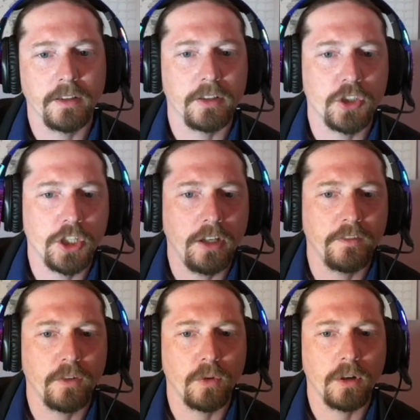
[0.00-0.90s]

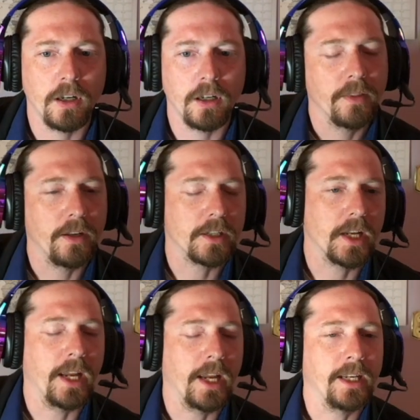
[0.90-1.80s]
g4, they're
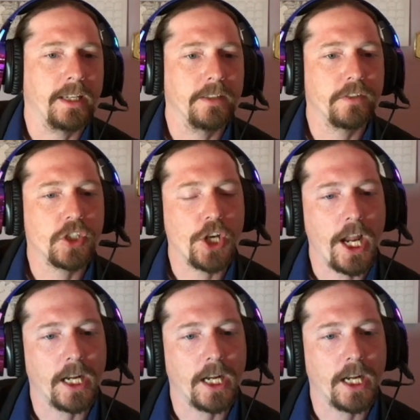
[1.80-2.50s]
saying give check.